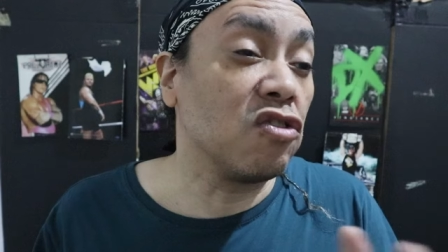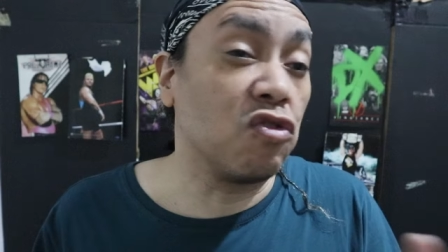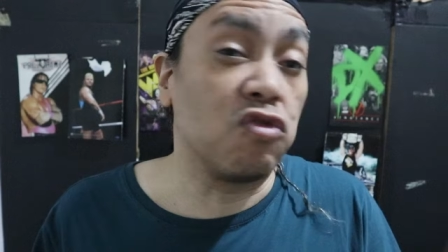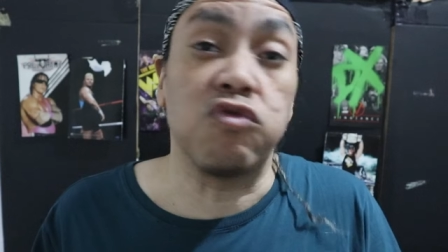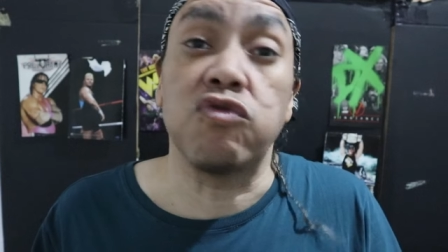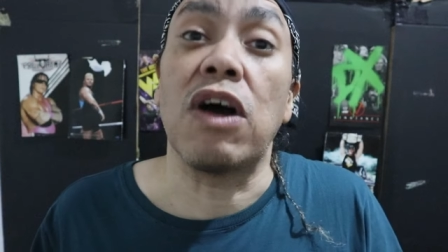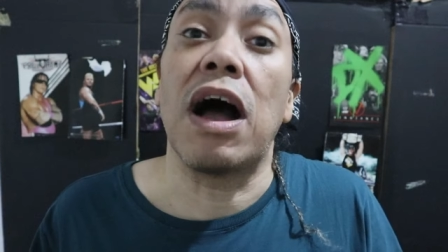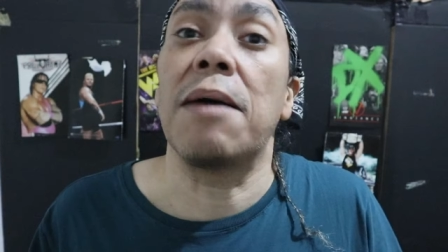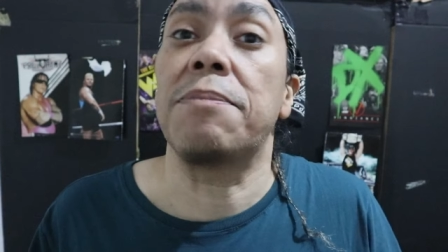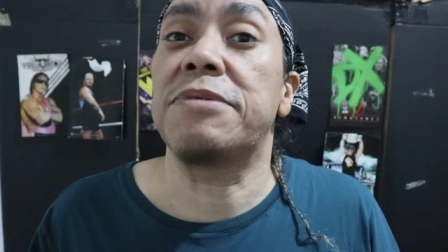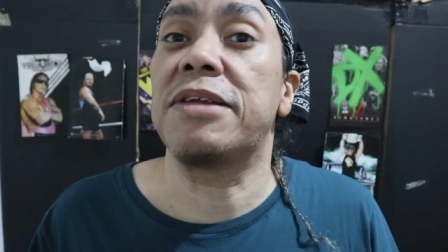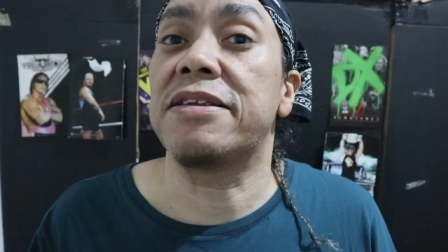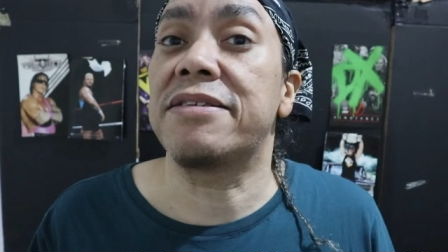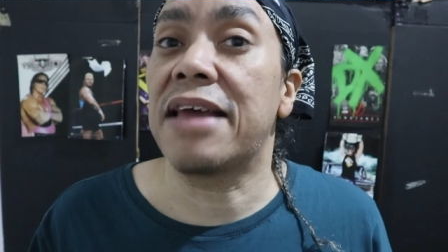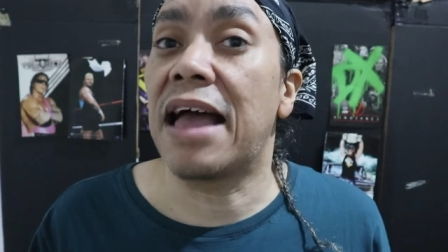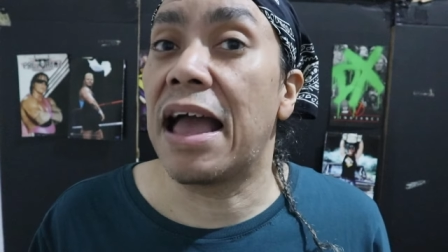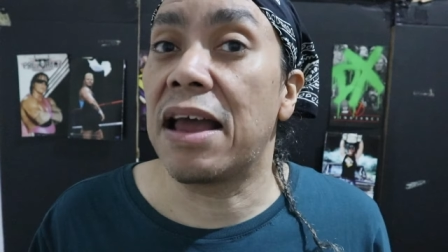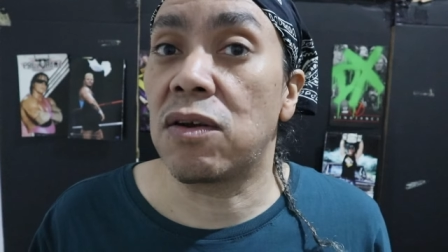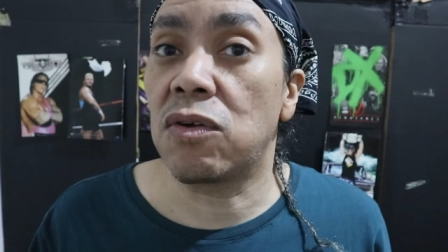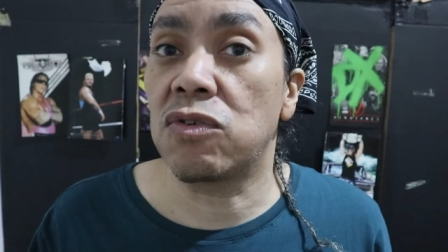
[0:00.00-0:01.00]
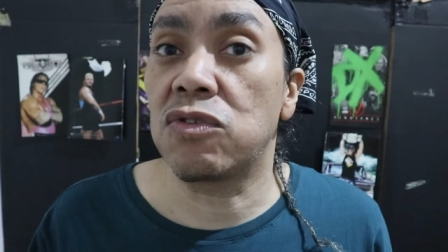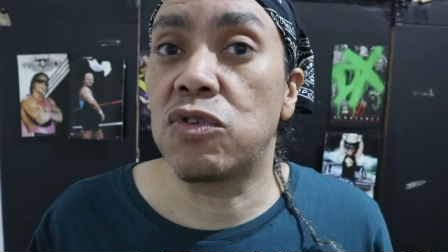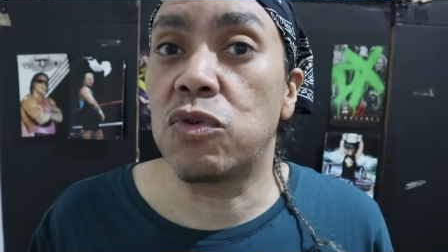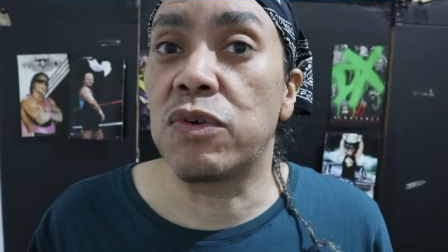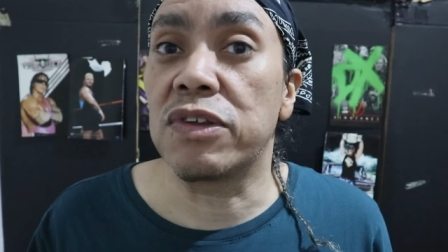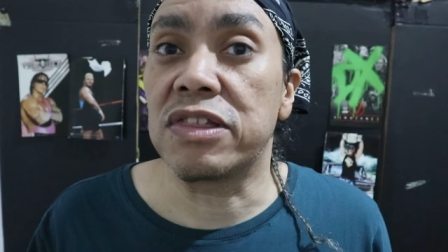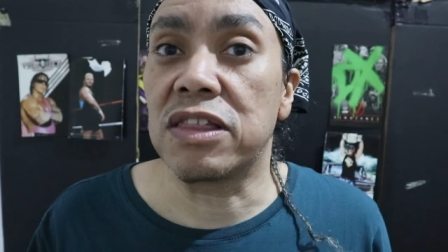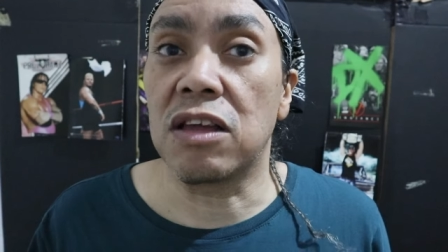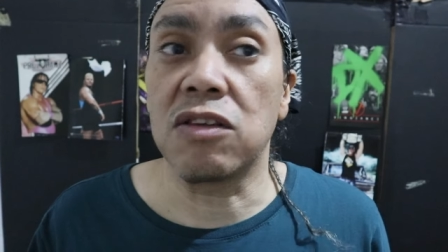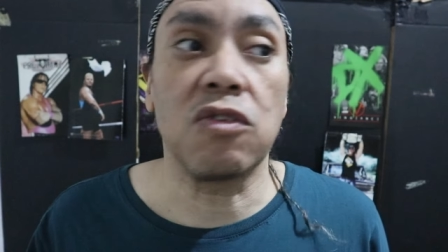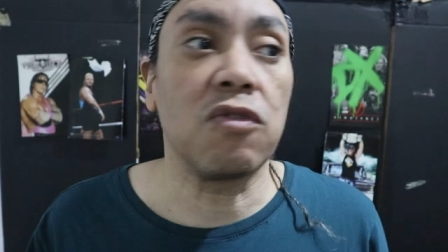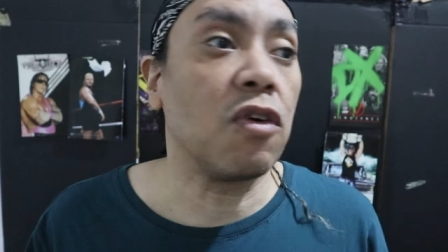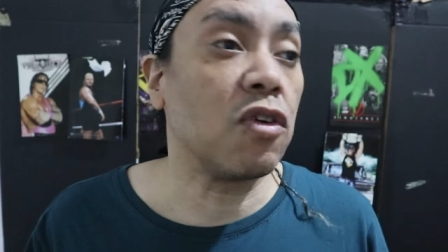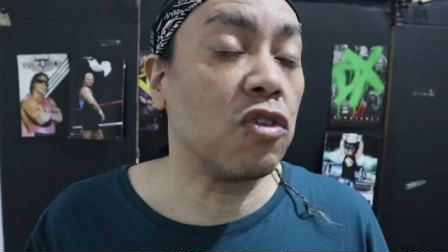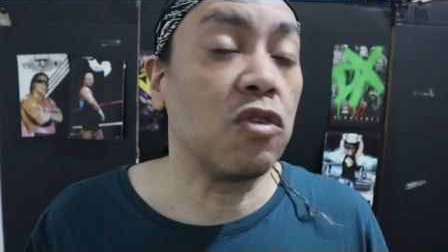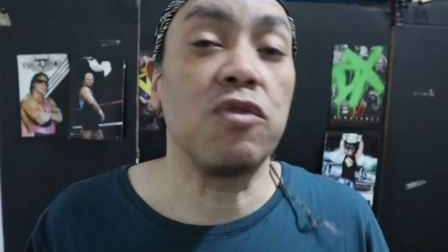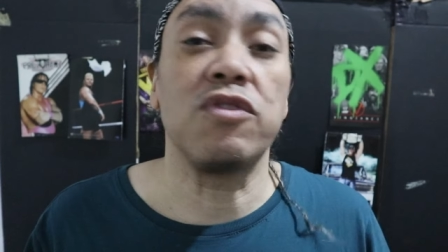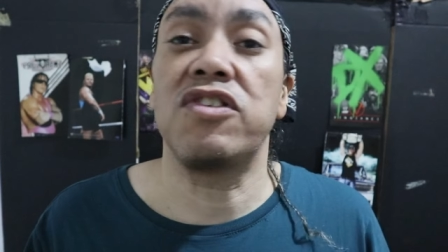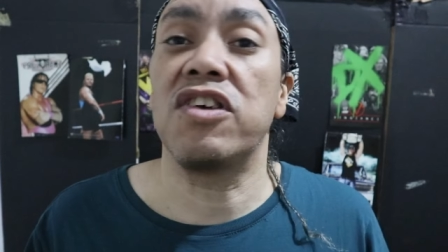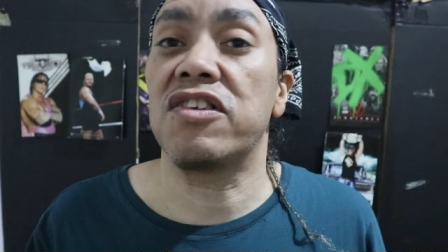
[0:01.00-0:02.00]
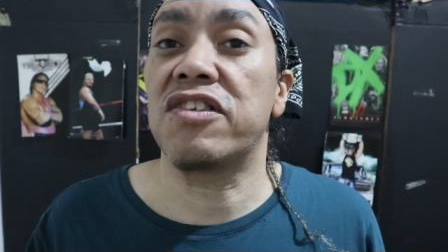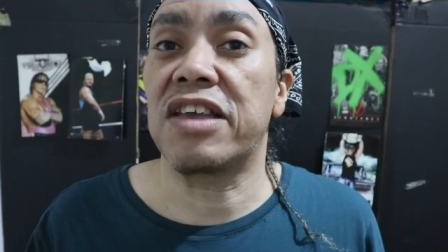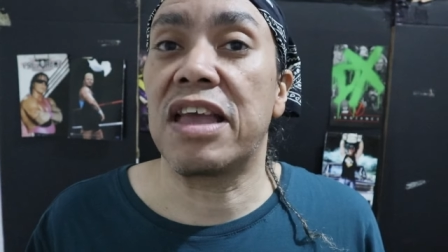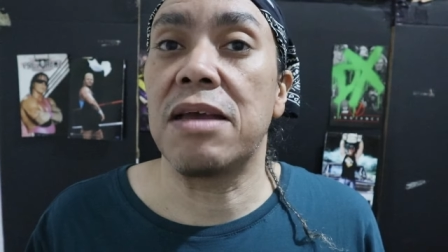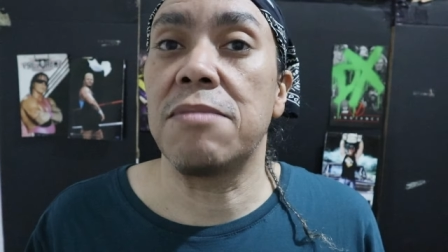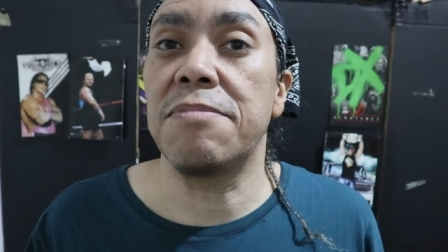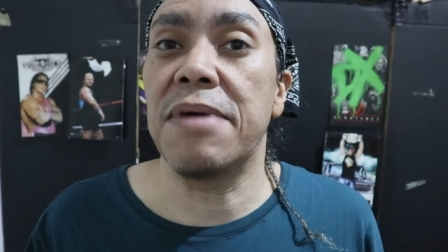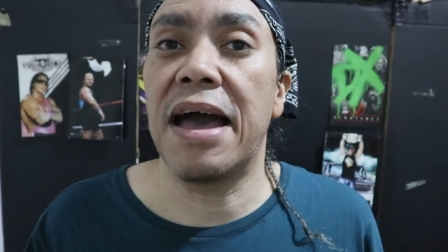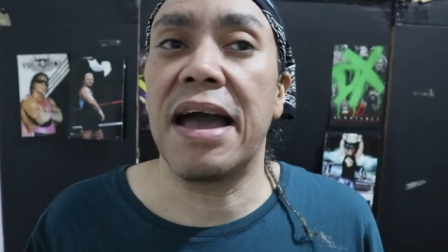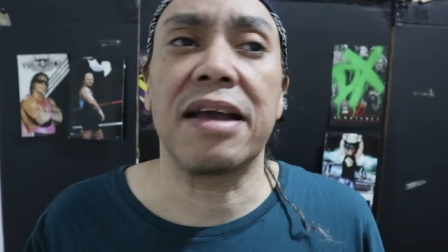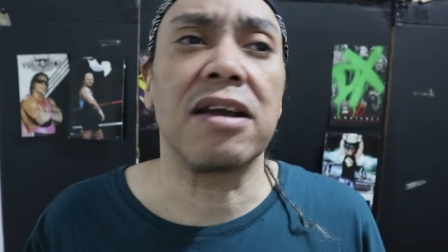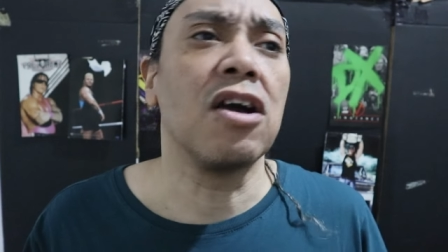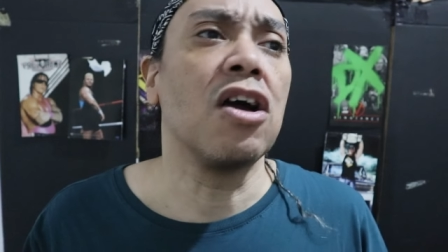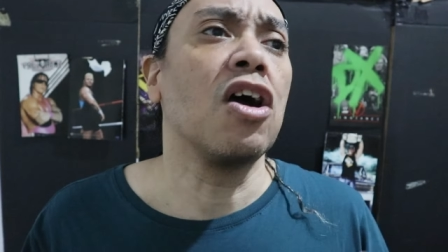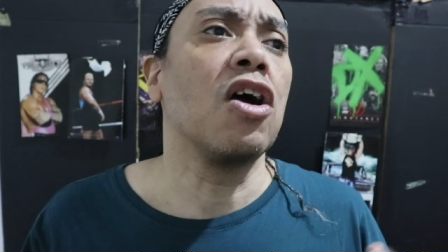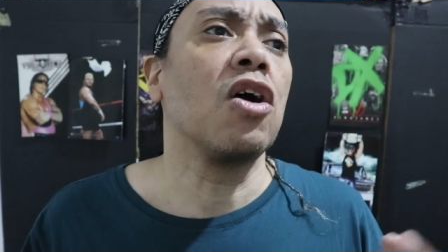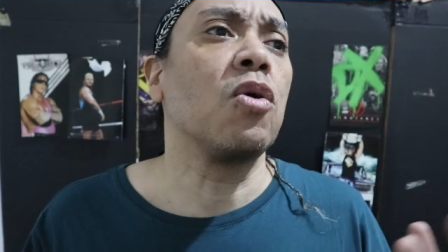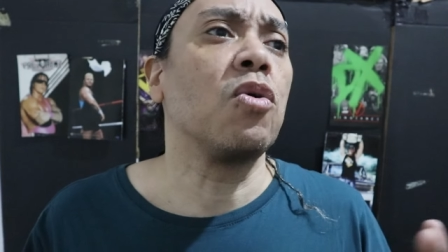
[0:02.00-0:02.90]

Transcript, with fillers: drop the title to a Thunder Rose who just came back,